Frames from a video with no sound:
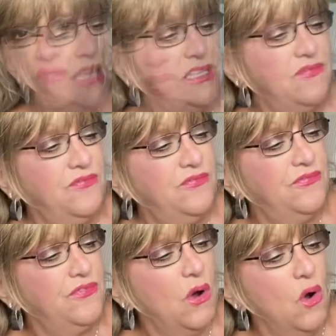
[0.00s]
It's
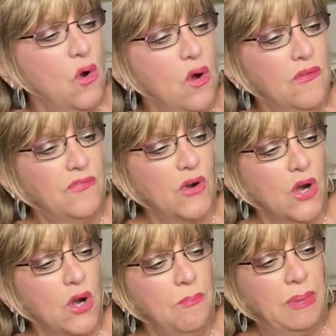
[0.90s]
faux
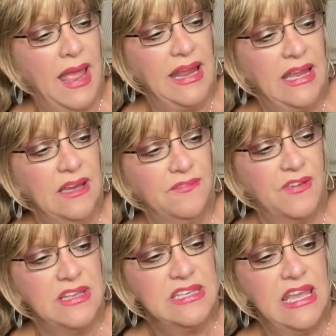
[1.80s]
fur blanket,
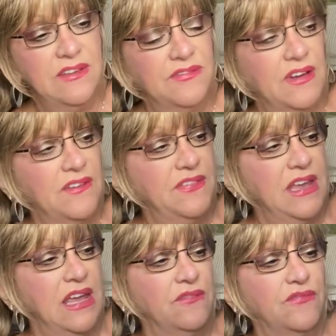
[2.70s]
fuzzy and
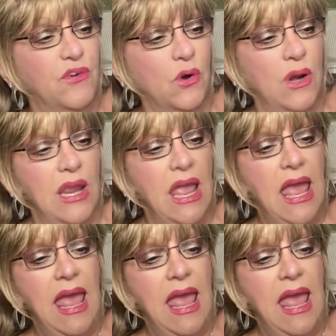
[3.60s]
fluffy and furry.